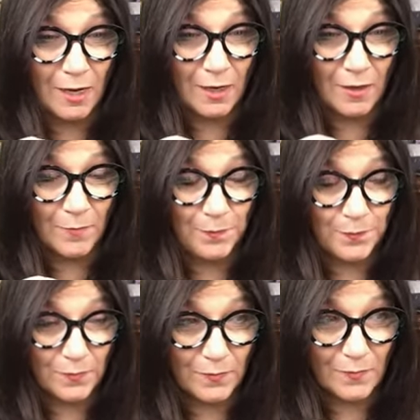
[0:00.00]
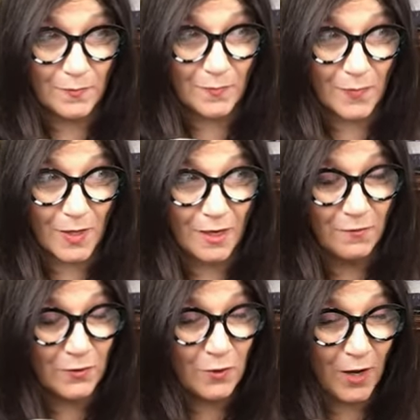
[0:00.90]
Um,
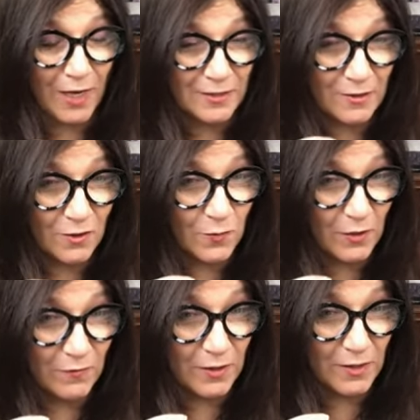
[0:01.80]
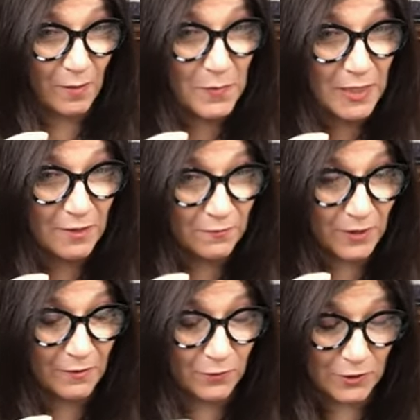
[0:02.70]
even though it has a little bit of a lemony
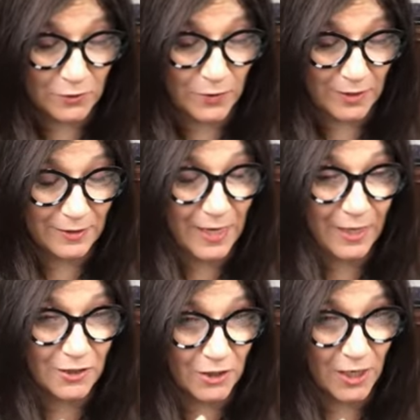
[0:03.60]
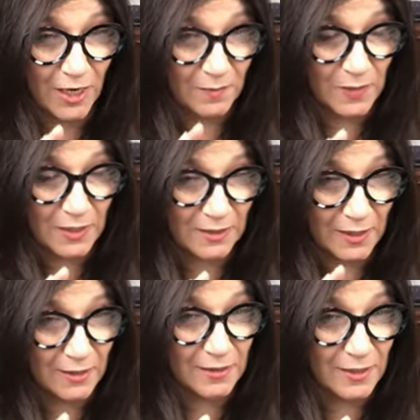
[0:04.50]
flavor to it, that chai mix
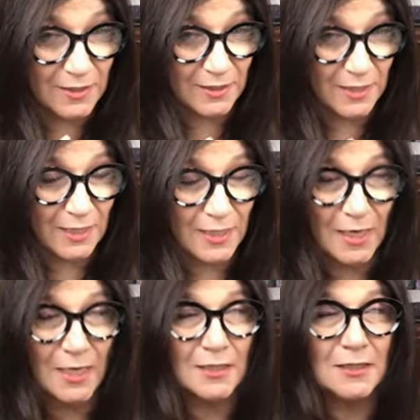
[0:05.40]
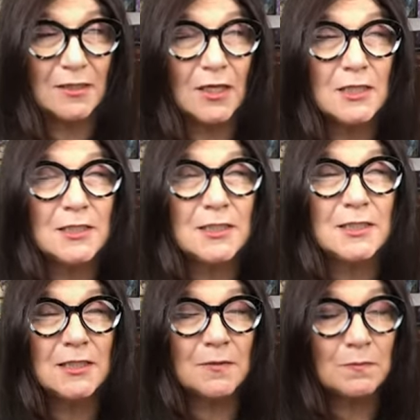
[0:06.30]
in this tea is
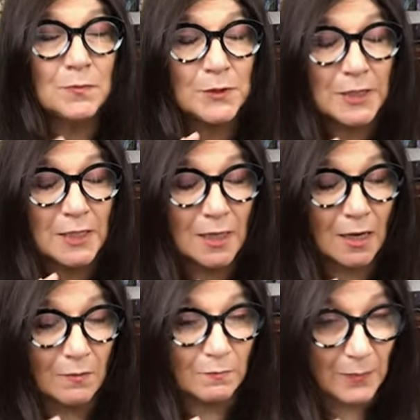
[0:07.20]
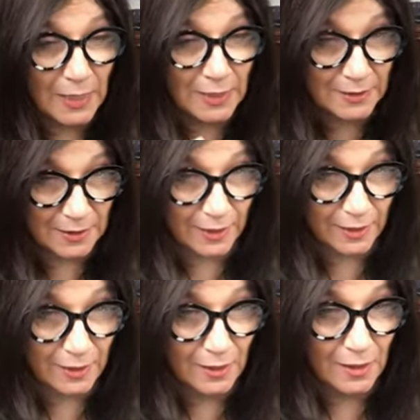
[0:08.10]
simply amazing